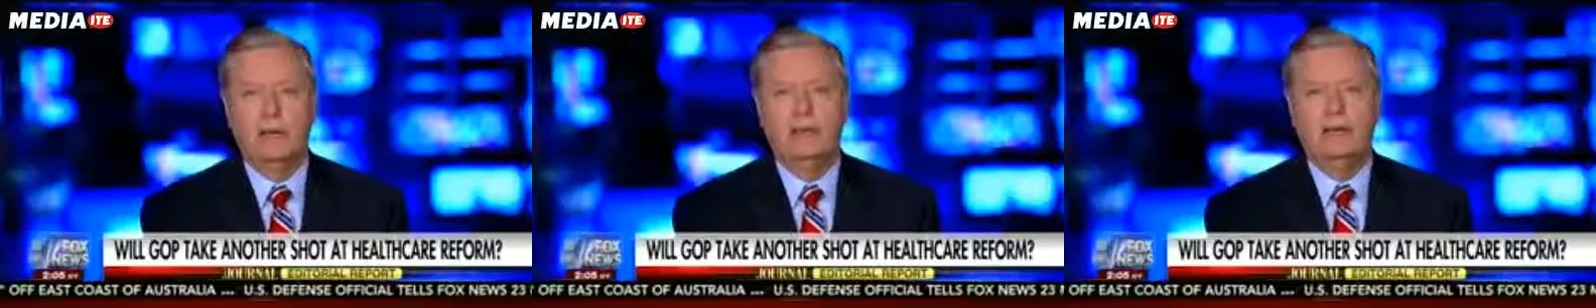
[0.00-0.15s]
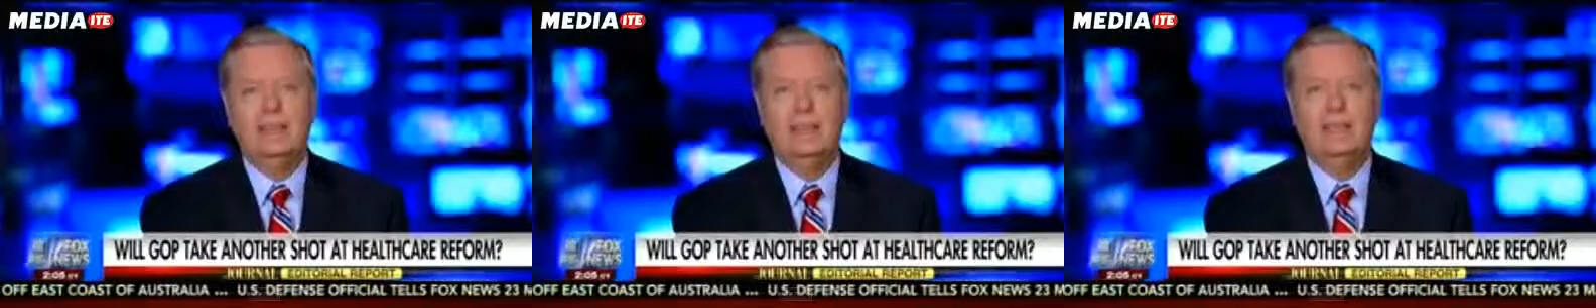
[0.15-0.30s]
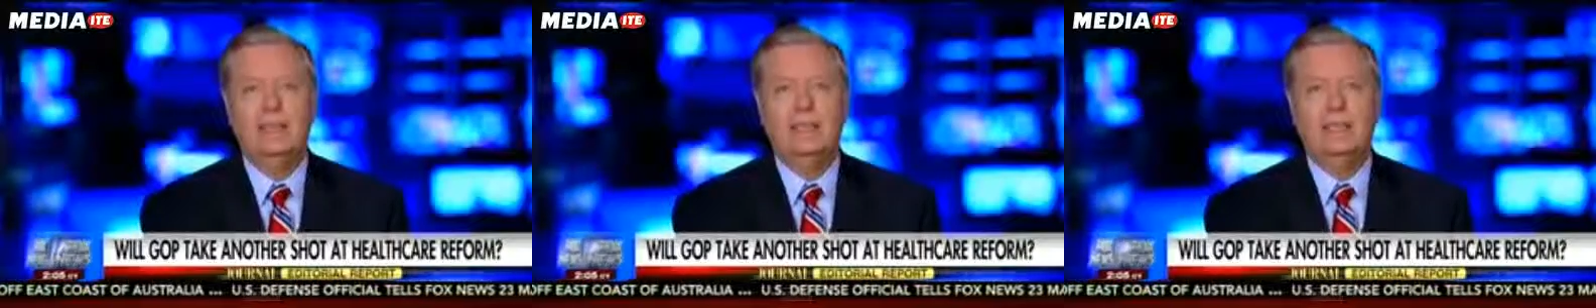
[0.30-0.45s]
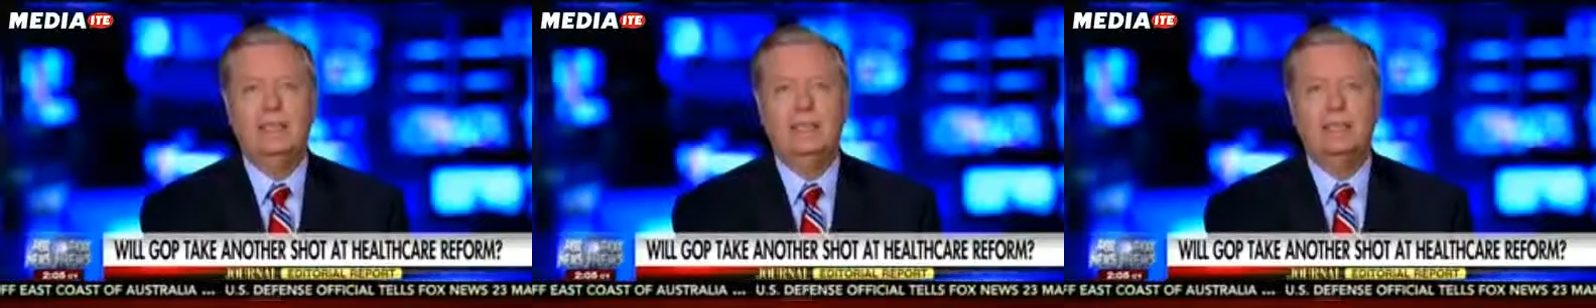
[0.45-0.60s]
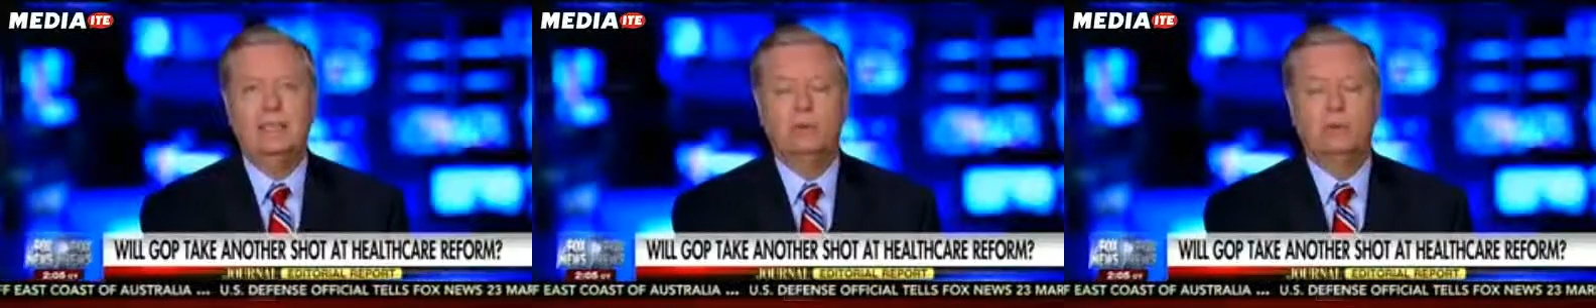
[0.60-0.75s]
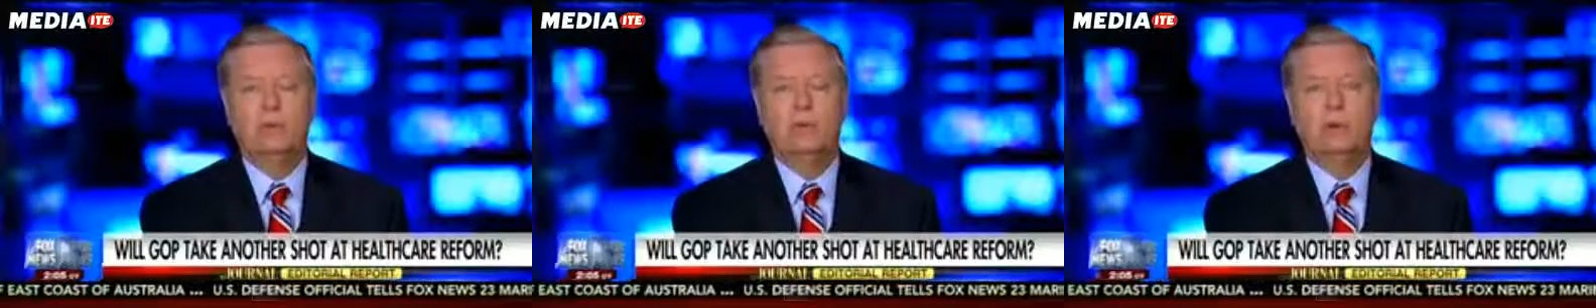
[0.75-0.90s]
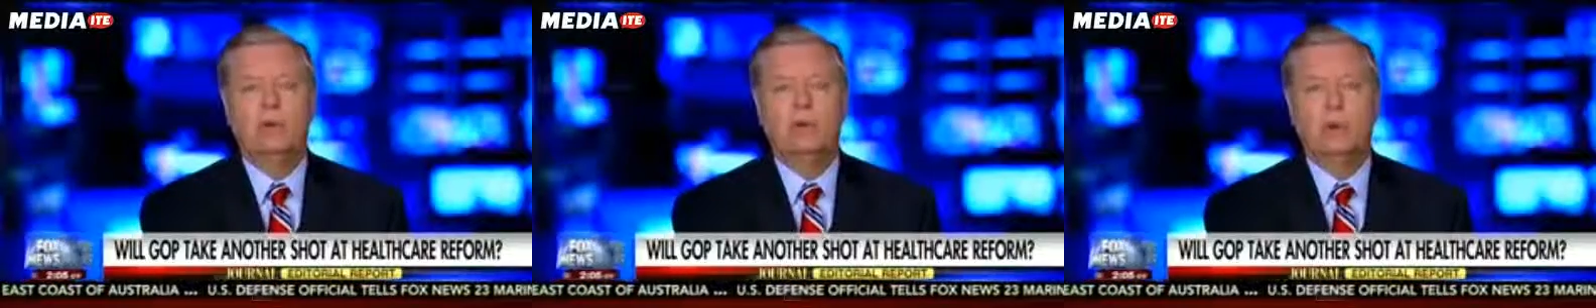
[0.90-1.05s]
line. He
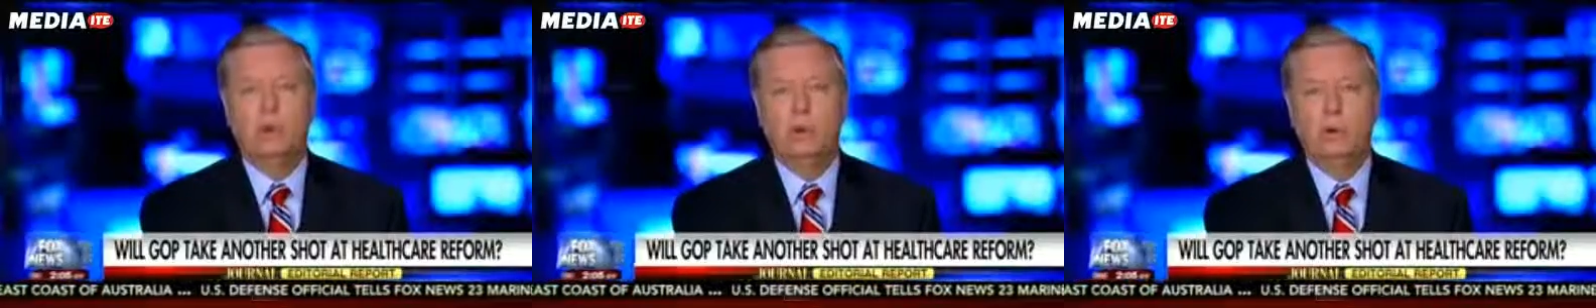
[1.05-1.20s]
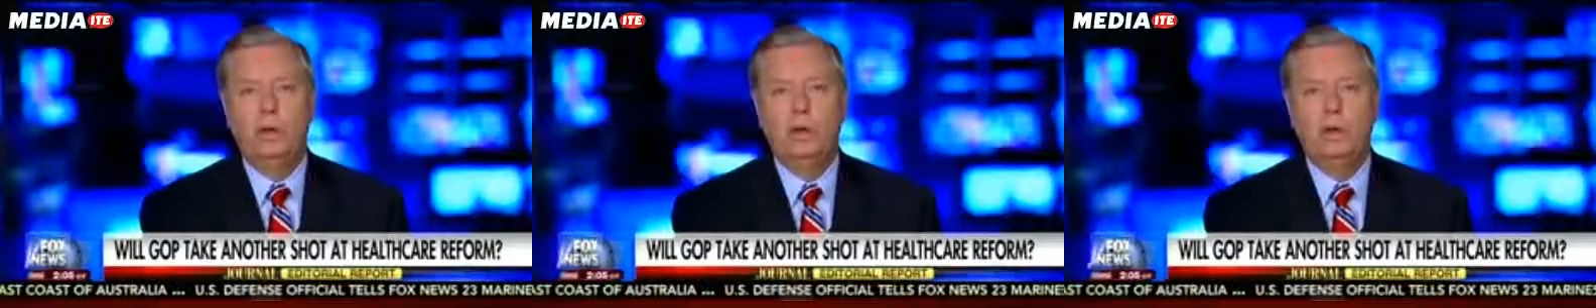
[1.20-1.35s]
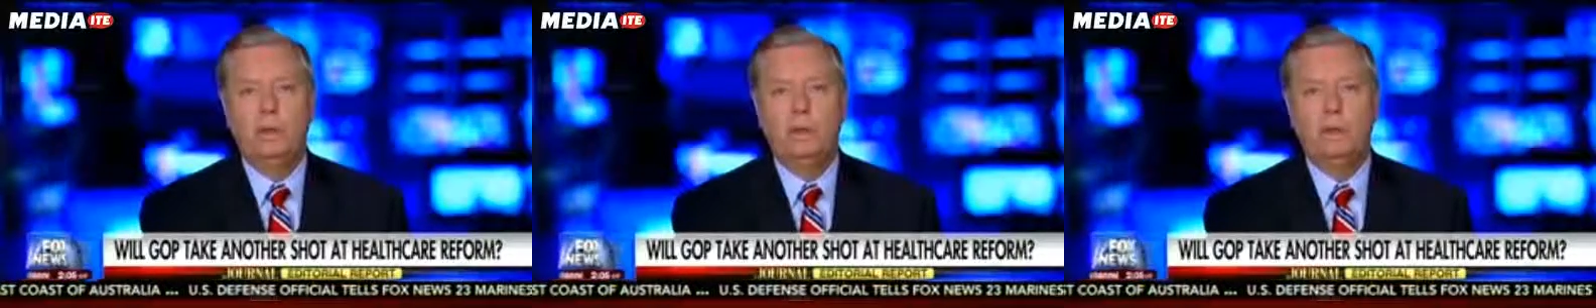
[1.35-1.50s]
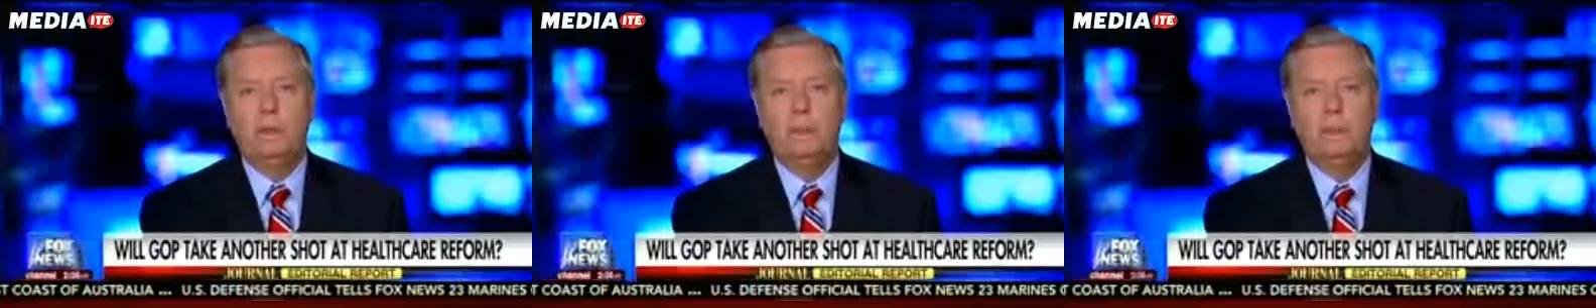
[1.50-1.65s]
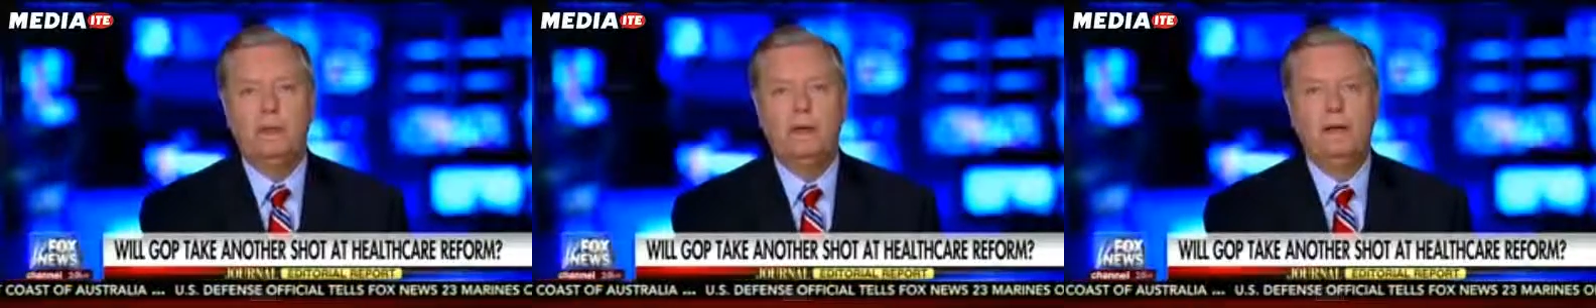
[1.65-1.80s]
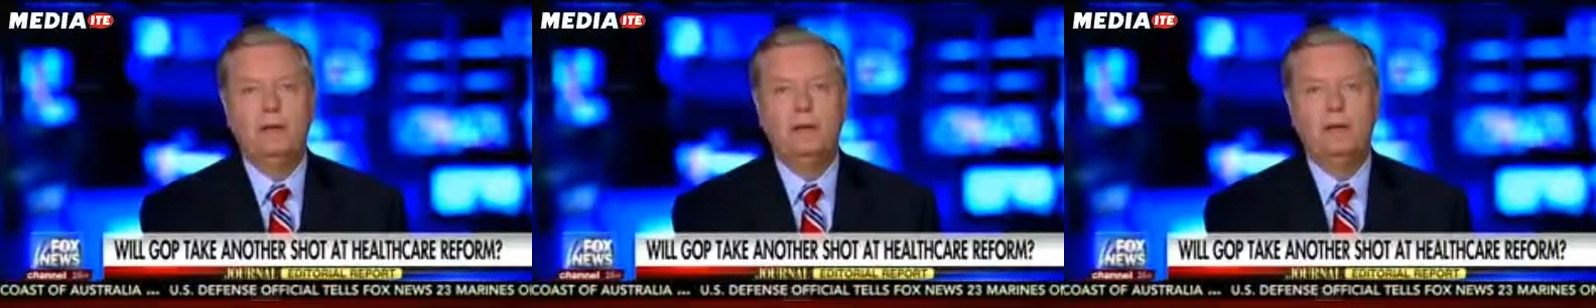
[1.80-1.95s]
doesn't want to quit.